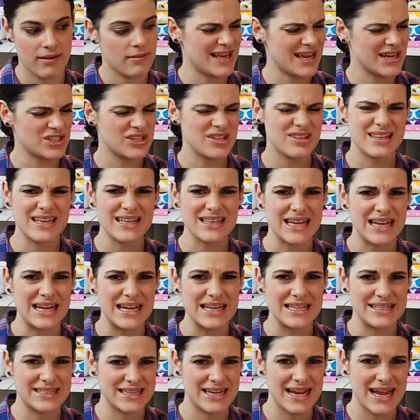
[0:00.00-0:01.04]
actually think they
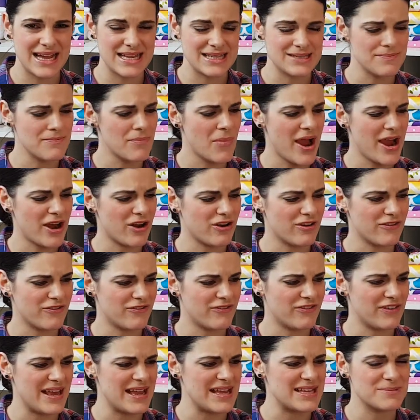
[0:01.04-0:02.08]
listed it as micro
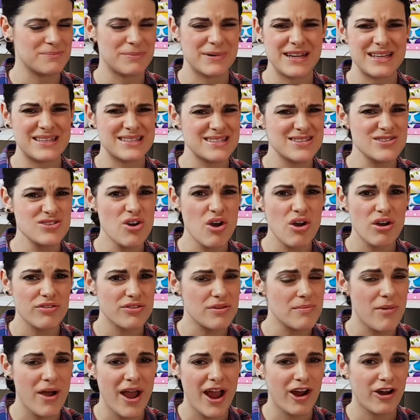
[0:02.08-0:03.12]
fleece, but it's not
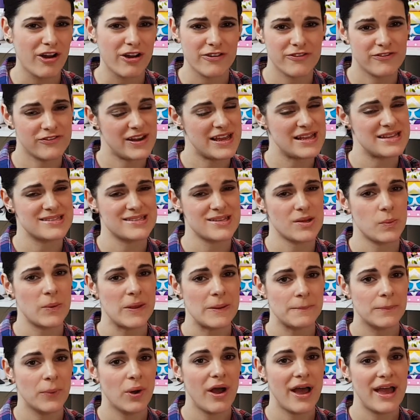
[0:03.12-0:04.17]
the micro fleece that
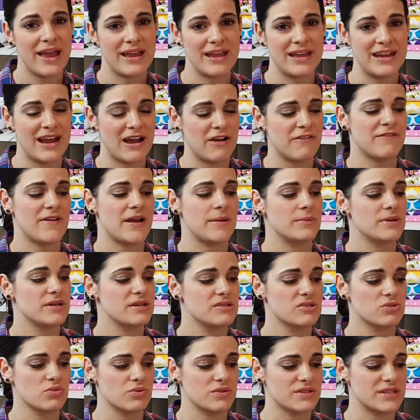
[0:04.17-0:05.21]
we buy in our fabric
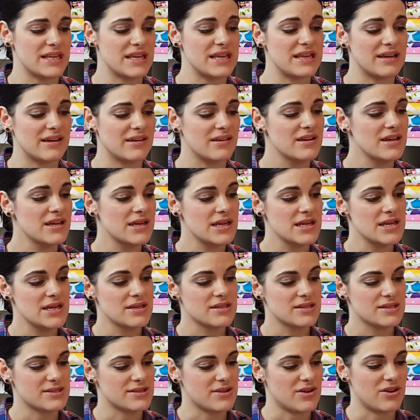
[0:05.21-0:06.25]
stores here.
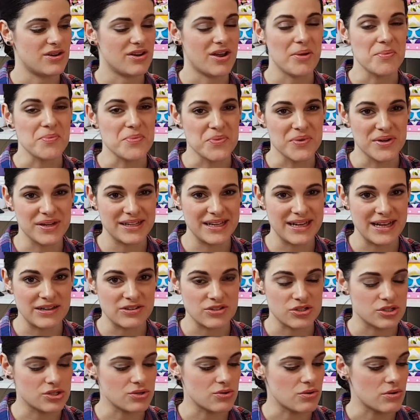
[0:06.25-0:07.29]
So I'm really
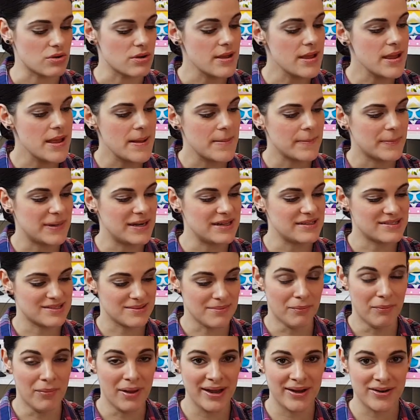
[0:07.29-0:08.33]
unsure, but
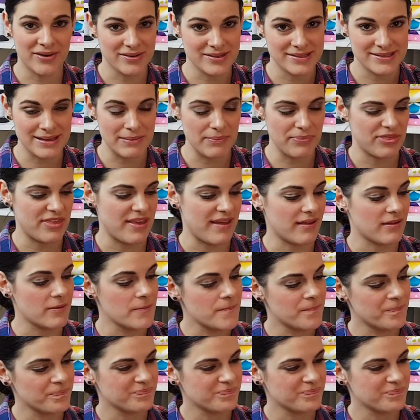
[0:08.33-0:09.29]
it's micro something.